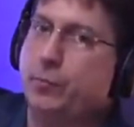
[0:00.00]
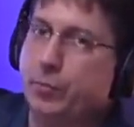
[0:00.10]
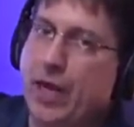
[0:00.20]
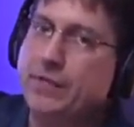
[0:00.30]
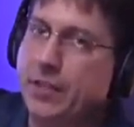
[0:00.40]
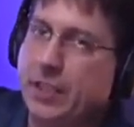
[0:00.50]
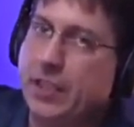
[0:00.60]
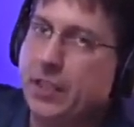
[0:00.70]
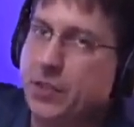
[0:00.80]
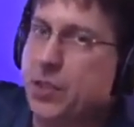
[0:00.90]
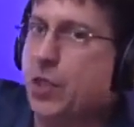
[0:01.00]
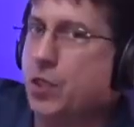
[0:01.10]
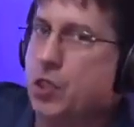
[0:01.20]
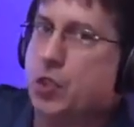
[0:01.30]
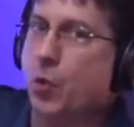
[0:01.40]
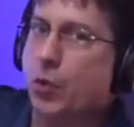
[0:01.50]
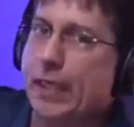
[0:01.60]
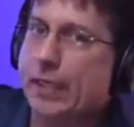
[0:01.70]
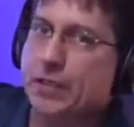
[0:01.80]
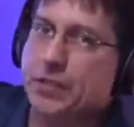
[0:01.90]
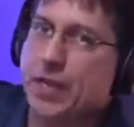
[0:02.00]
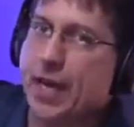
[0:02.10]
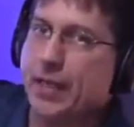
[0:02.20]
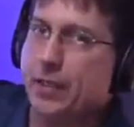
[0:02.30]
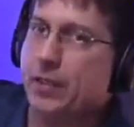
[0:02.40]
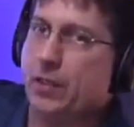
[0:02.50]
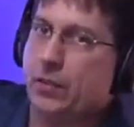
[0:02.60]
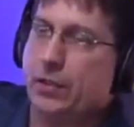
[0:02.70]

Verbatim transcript: and private keys stored inside the